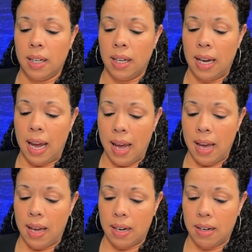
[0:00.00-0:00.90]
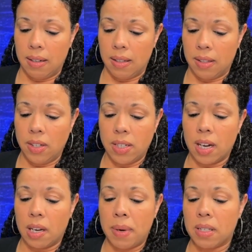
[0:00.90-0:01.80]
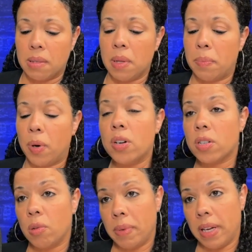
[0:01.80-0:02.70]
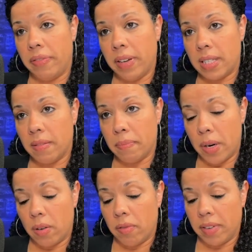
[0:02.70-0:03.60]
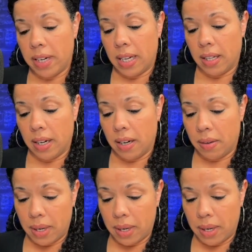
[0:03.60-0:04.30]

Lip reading: And they're talking about some of the personal benefits of marital fidelity, right?